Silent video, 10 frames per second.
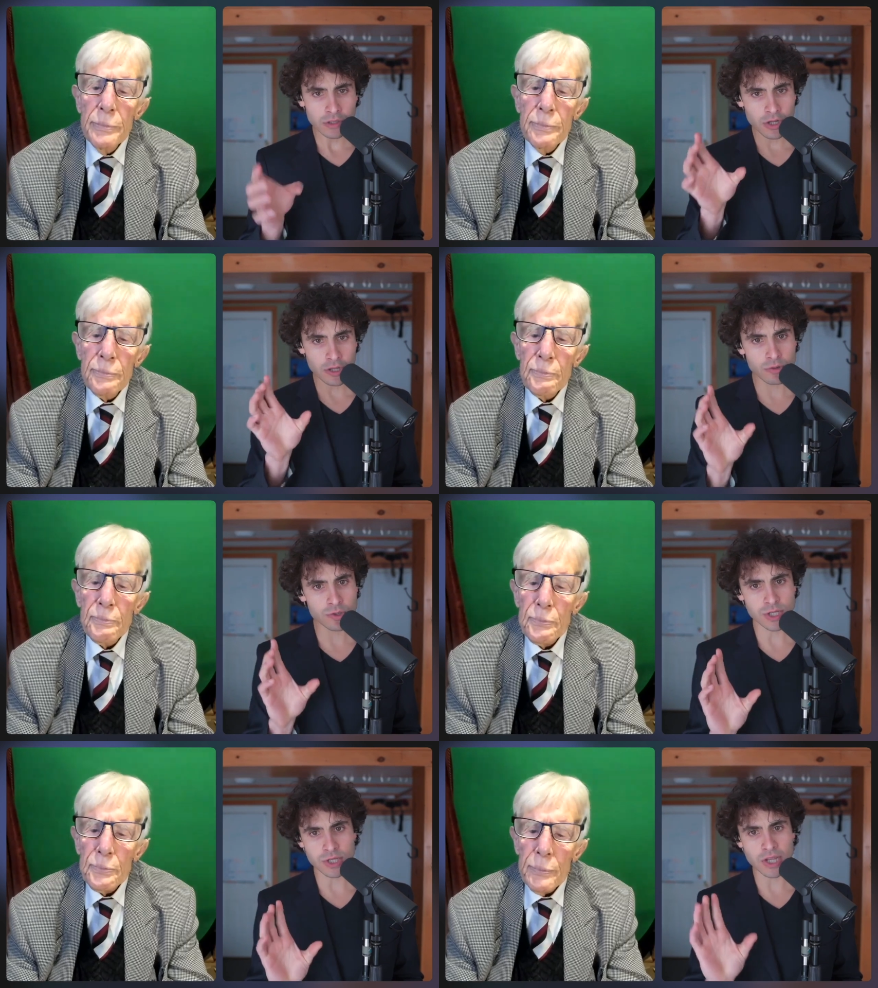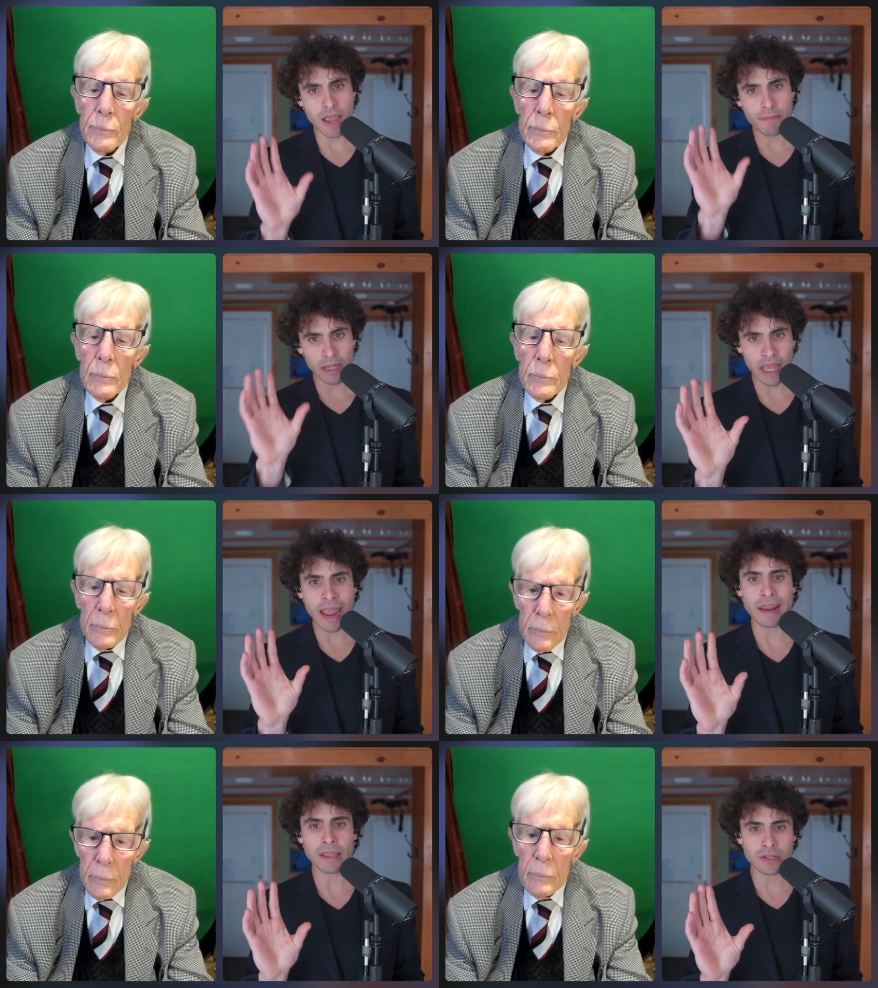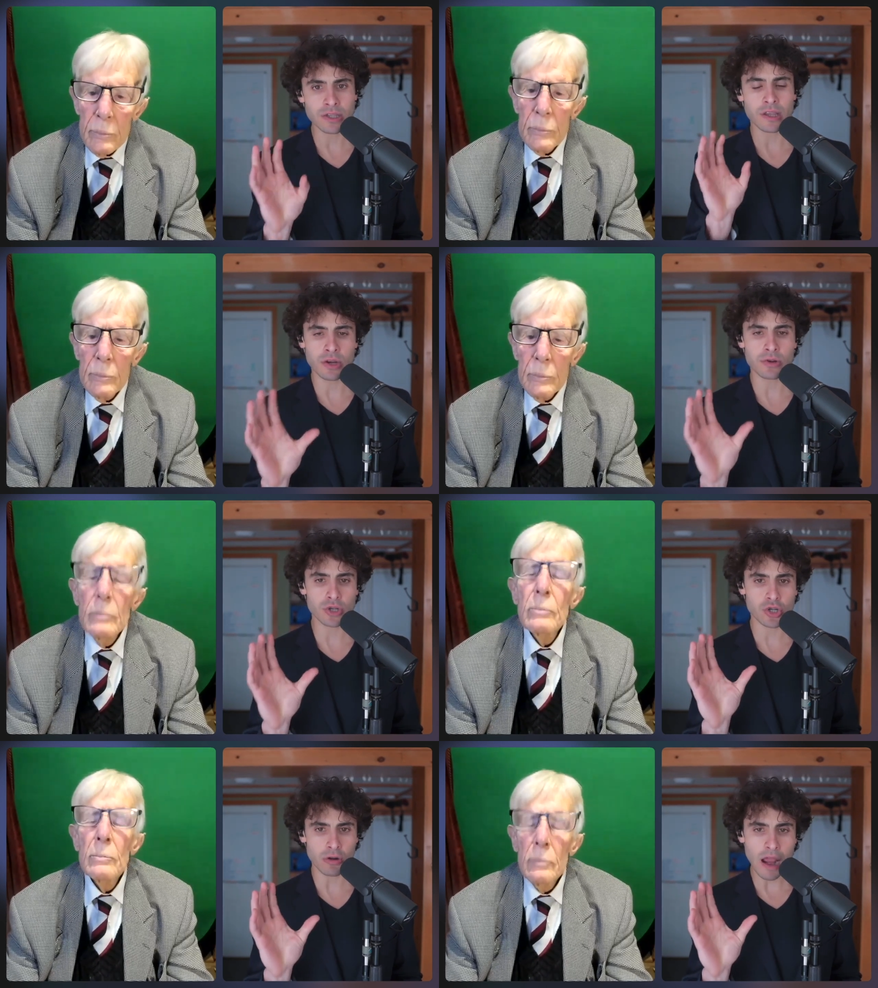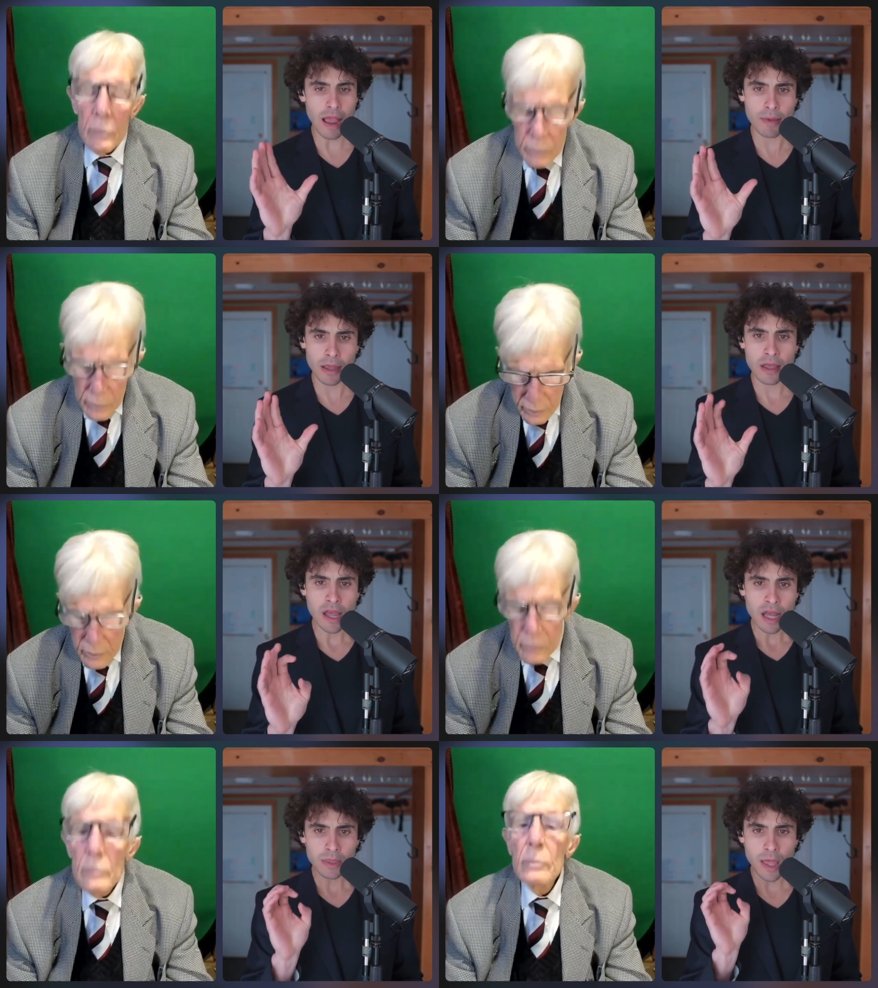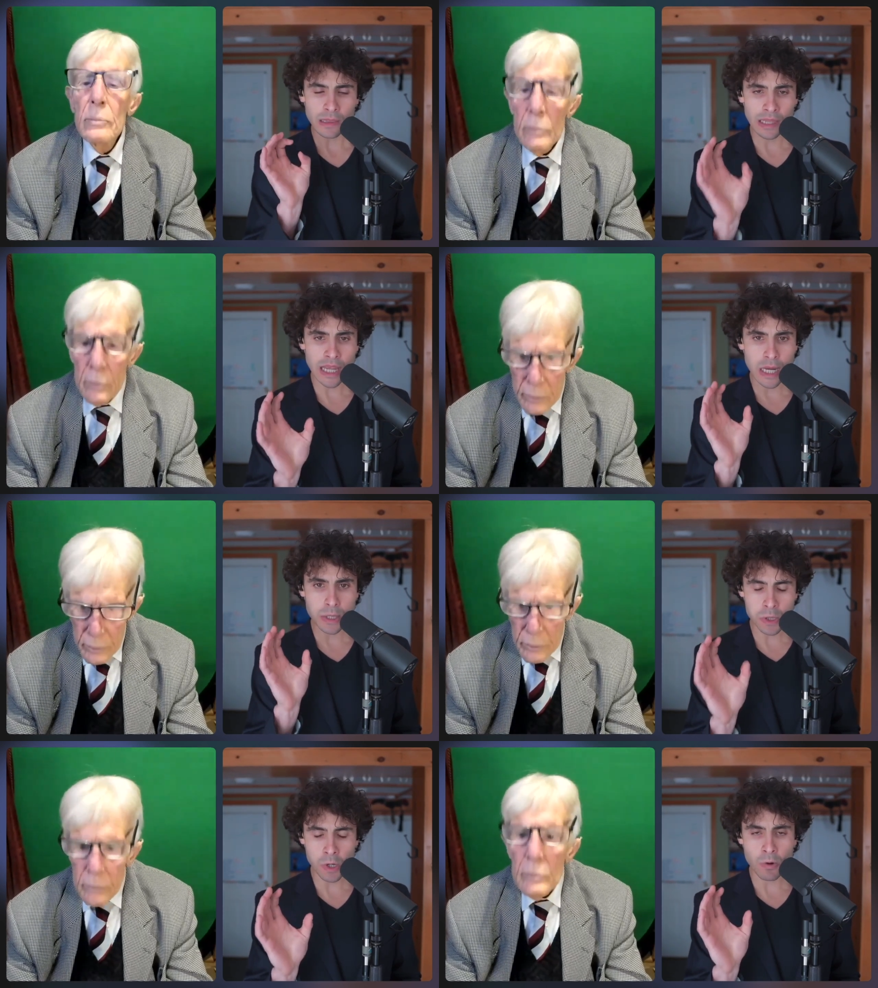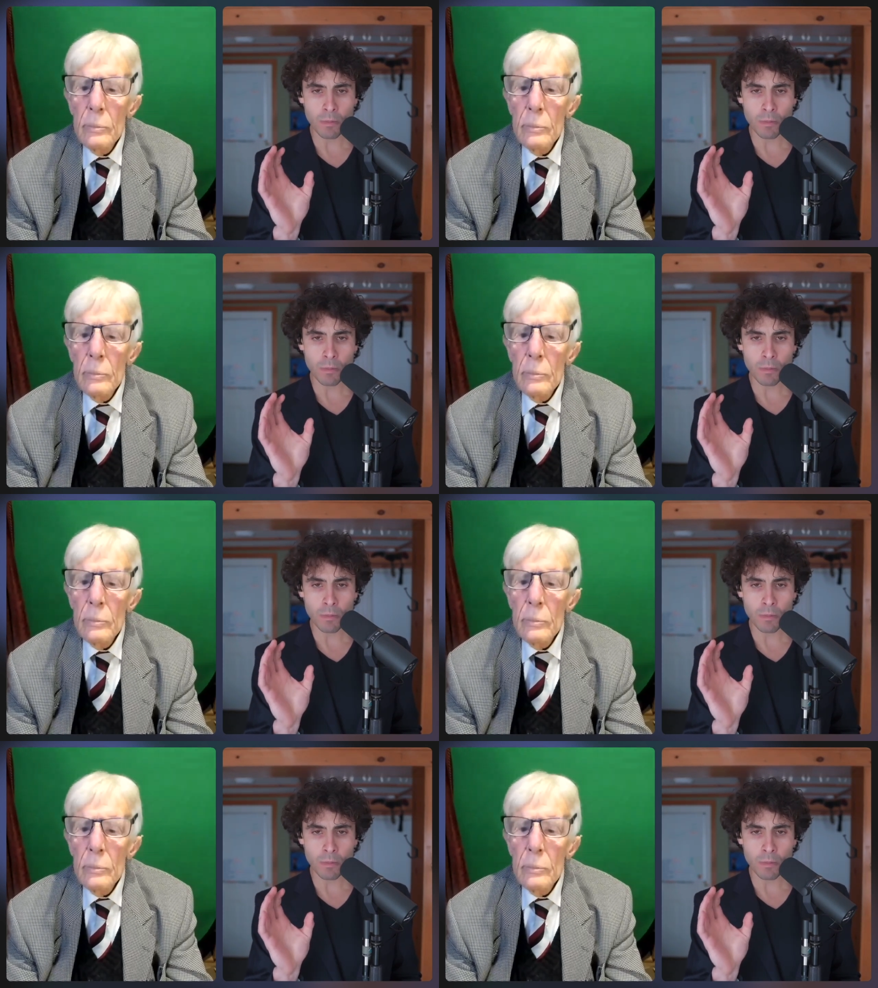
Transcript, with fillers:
Speaker 1: to use the same mechanics that you're describing that lead to